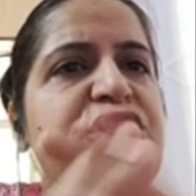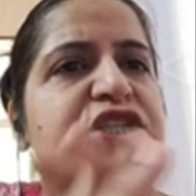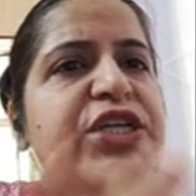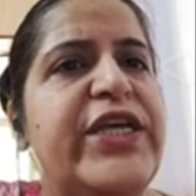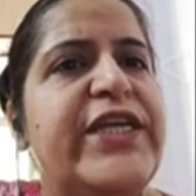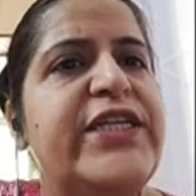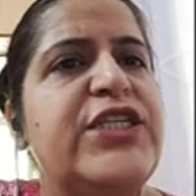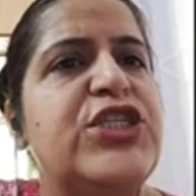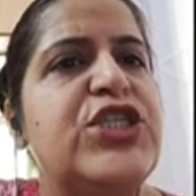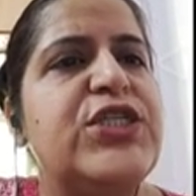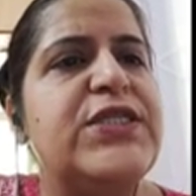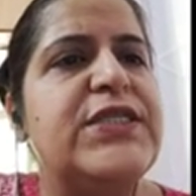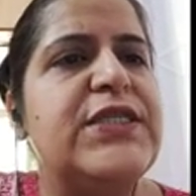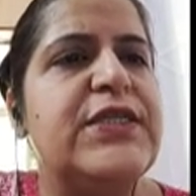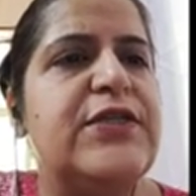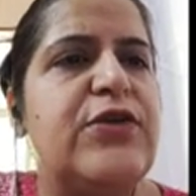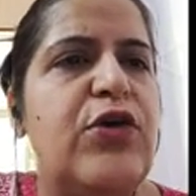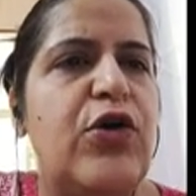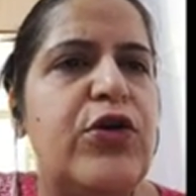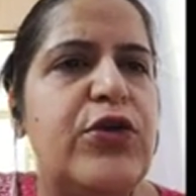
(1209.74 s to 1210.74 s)
Changes
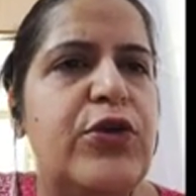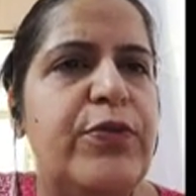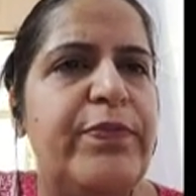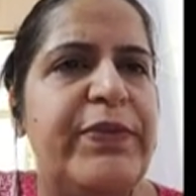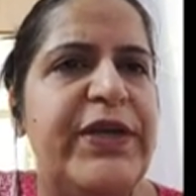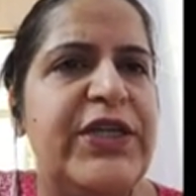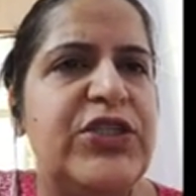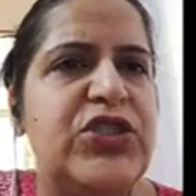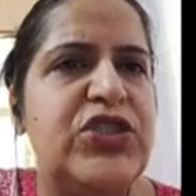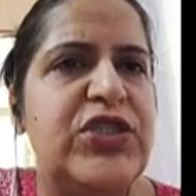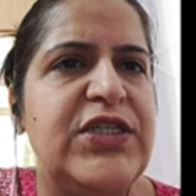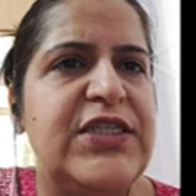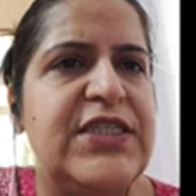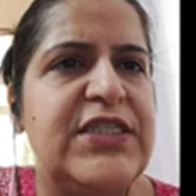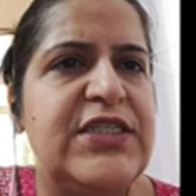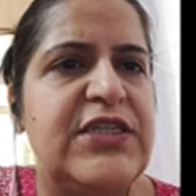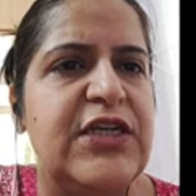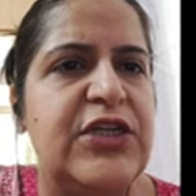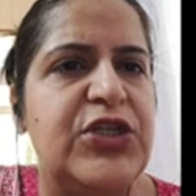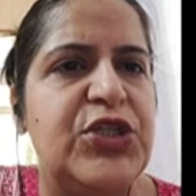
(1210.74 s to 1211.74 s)
in occupational
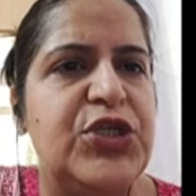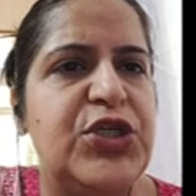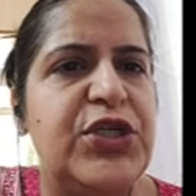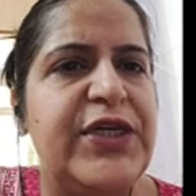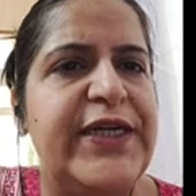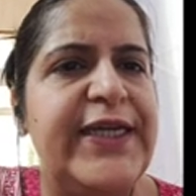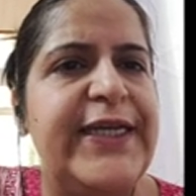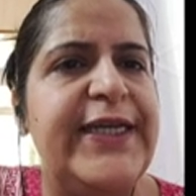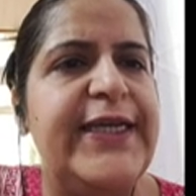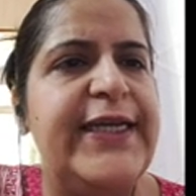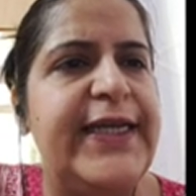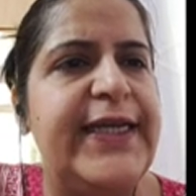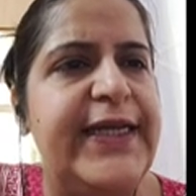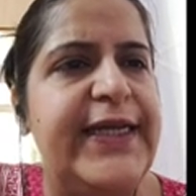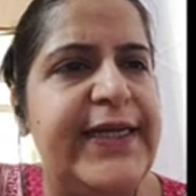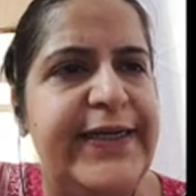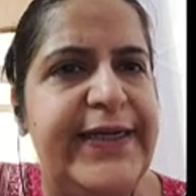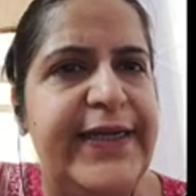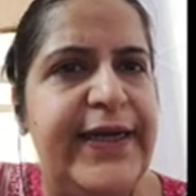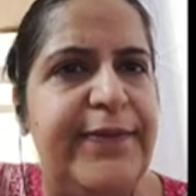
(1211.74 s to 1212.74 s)
structure in
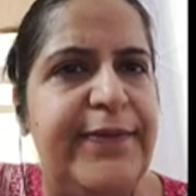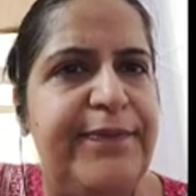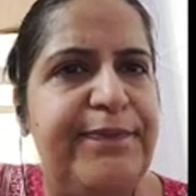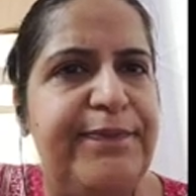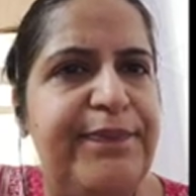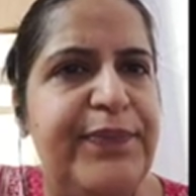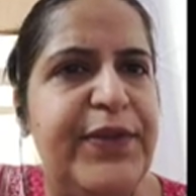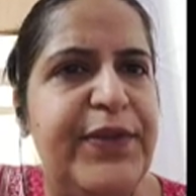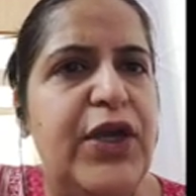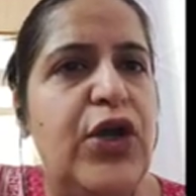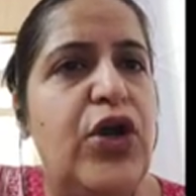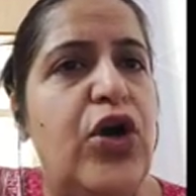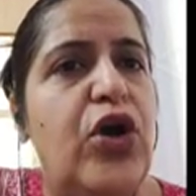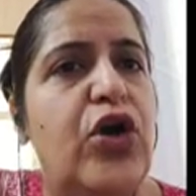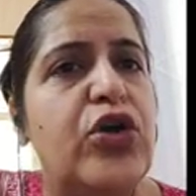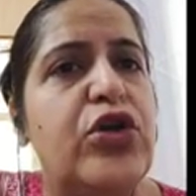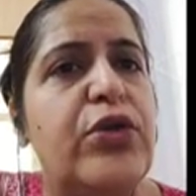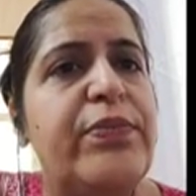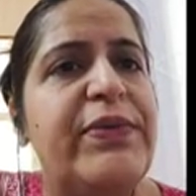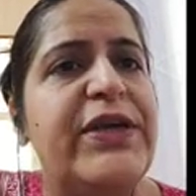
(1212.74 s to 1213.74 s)
India.
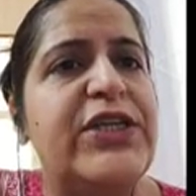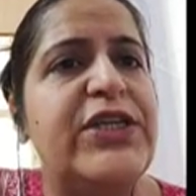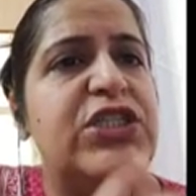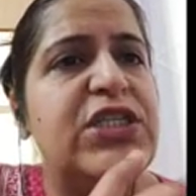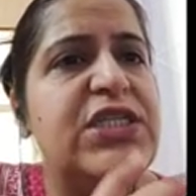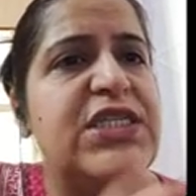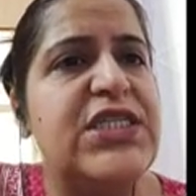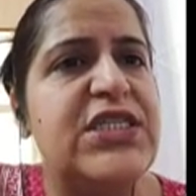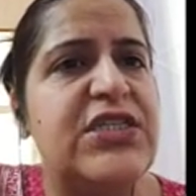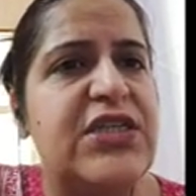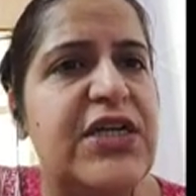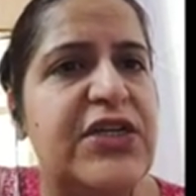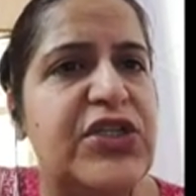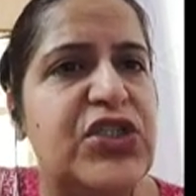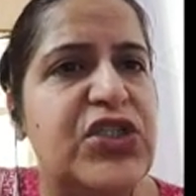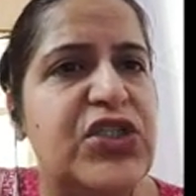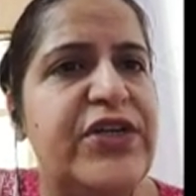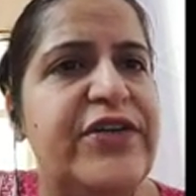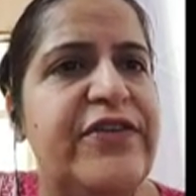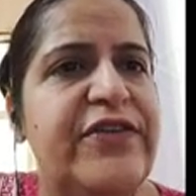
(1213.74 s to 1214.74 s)
Occupational
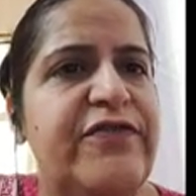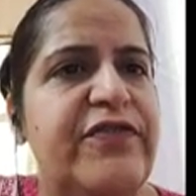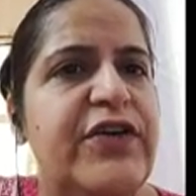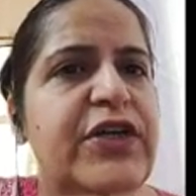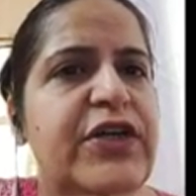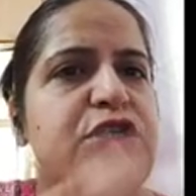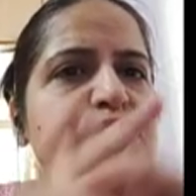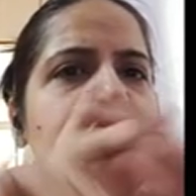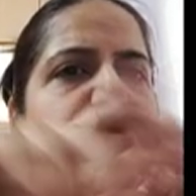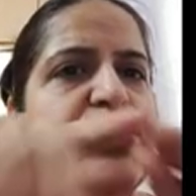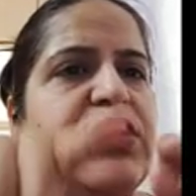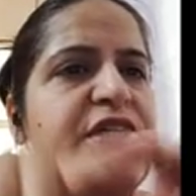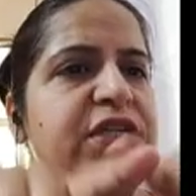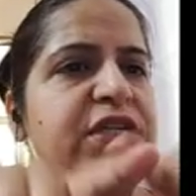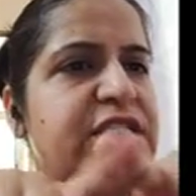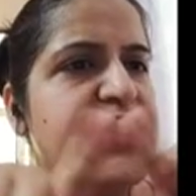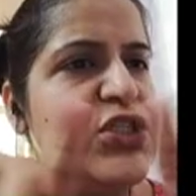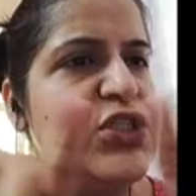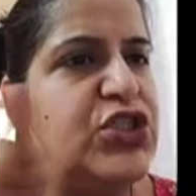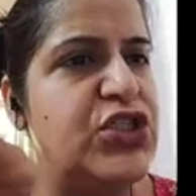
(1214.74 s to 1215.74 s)
structure refers to the
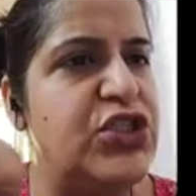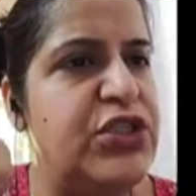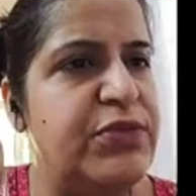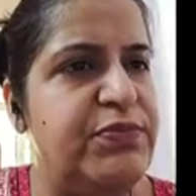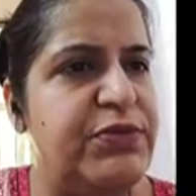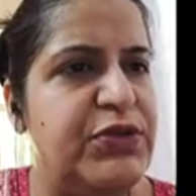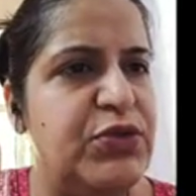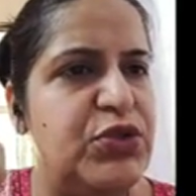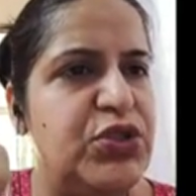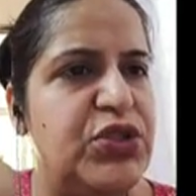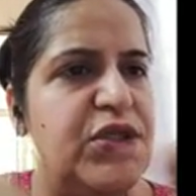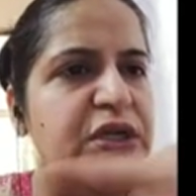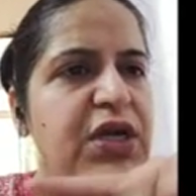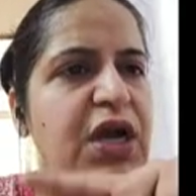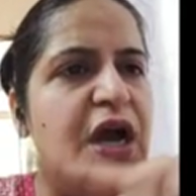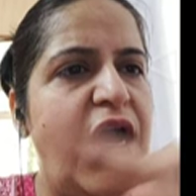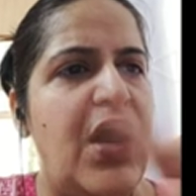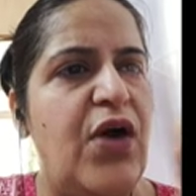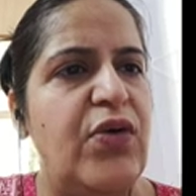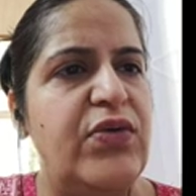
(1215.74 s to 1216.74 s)
distribution,
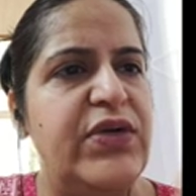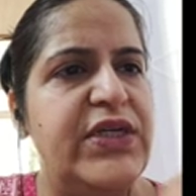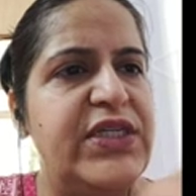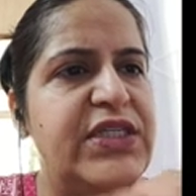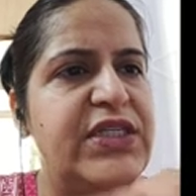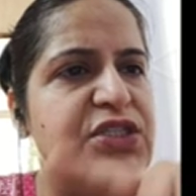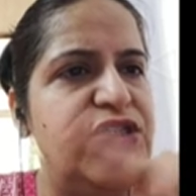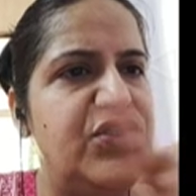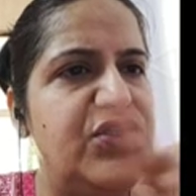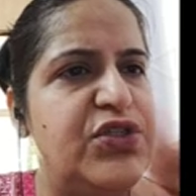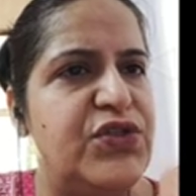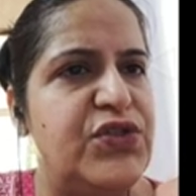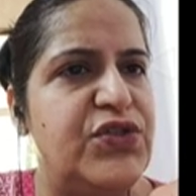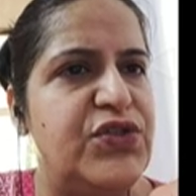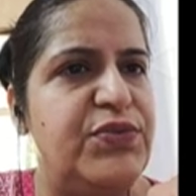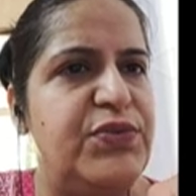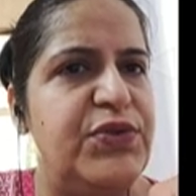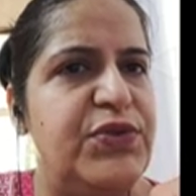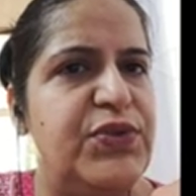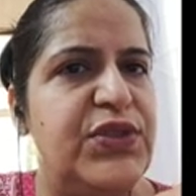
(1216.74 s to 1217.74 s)
how it is
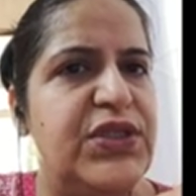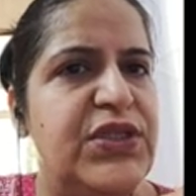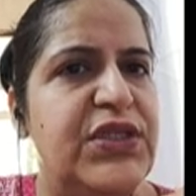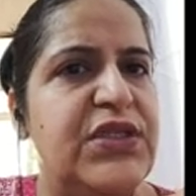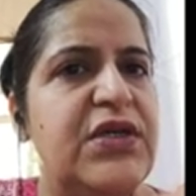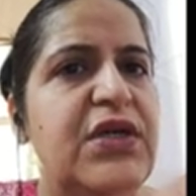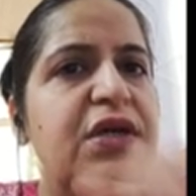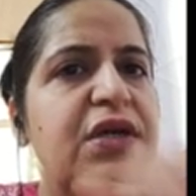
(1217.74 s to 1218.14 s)
distributed,